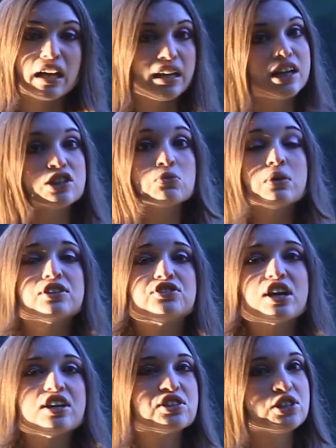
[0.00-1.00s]
and guess what?
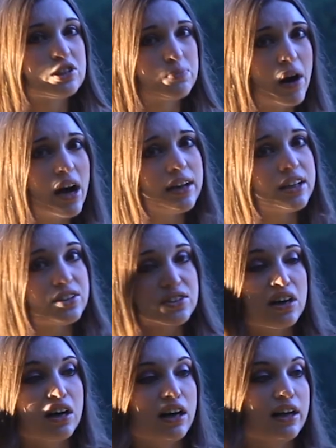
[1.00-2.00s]
Jason's body is
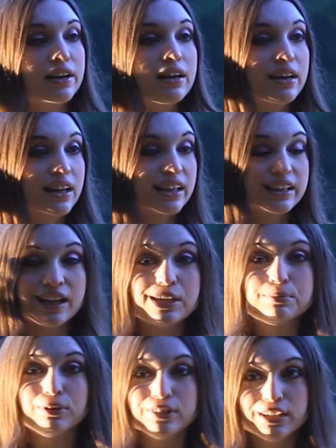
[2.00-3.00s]
gone. Can
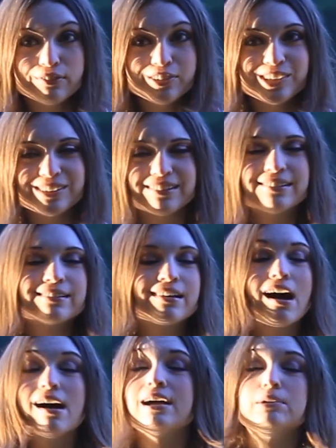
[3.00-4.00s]
you believe it?
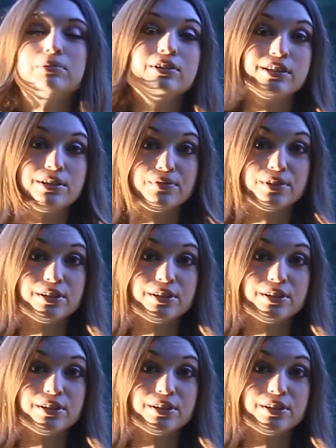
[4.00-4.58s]
I believe